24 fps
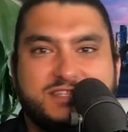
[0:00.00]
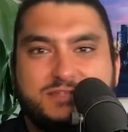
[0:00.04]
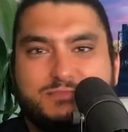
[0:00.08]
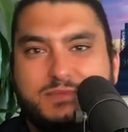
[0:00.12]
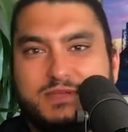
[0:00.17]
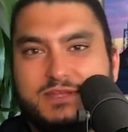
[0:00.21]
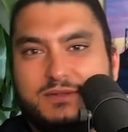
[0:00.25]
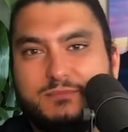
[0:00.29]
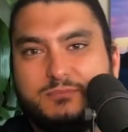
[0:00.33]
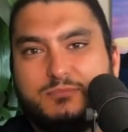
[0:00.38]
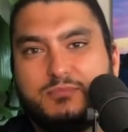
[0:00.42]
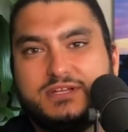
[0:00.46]

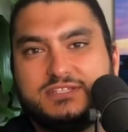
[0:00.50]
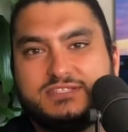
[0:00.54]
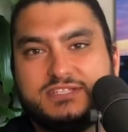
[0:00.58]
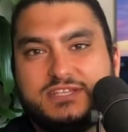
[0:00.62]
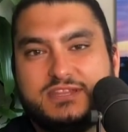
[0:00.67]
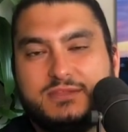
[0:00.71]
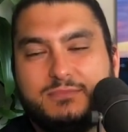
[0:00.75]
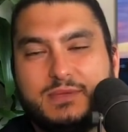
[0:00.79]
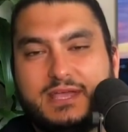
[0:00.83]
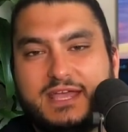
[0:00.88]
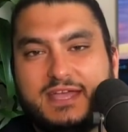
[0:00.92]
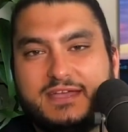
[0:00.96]
been Bridge
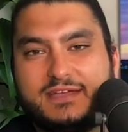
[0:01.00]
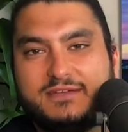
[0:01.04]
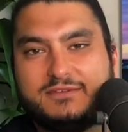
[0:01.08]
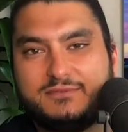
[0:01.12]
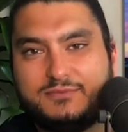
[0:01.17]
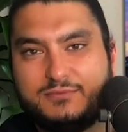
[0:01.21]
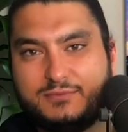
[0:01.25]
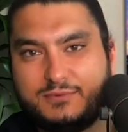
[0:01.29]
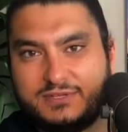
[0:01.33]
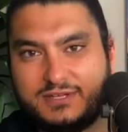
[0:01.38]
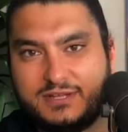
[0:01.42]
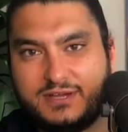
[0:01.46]
to the
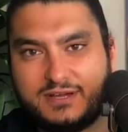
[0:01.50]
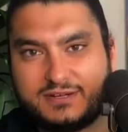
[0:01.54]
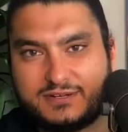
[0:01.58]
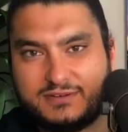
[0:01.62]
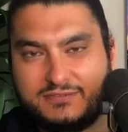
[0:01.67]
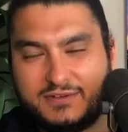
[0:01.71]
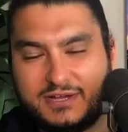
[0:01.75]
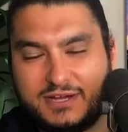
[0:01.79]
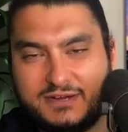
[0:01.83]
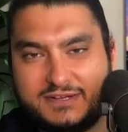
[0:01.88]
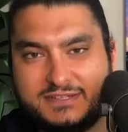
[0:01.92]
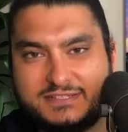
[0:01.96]
Bay with
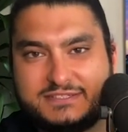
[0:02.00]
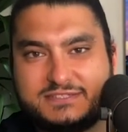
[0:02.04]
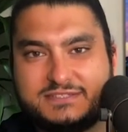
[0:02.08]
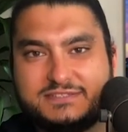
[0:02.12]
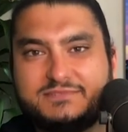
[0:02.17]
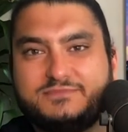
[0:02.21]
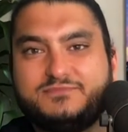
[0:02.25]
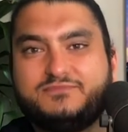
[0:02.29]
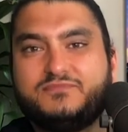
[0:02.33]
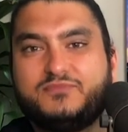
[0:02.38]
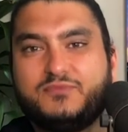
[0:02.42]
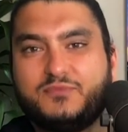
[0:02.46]
Dr. Veras,
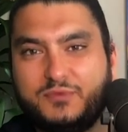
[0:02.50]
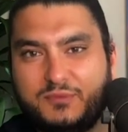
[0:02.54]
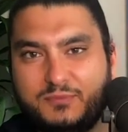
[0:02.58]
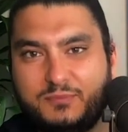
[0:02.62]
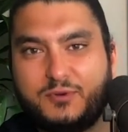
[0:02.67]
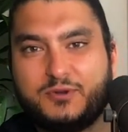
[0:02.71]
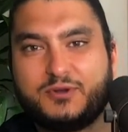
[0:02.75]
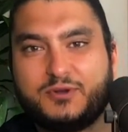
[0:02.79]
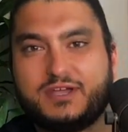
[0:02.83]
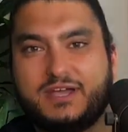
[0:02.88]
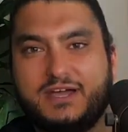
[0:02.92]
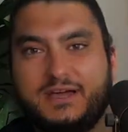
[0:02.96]
with
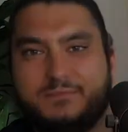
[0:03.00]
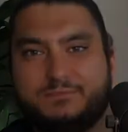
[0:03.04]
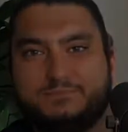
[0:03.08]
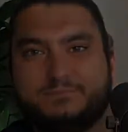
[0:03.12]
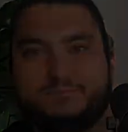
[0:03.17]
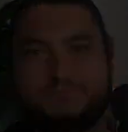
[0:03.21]
more to come.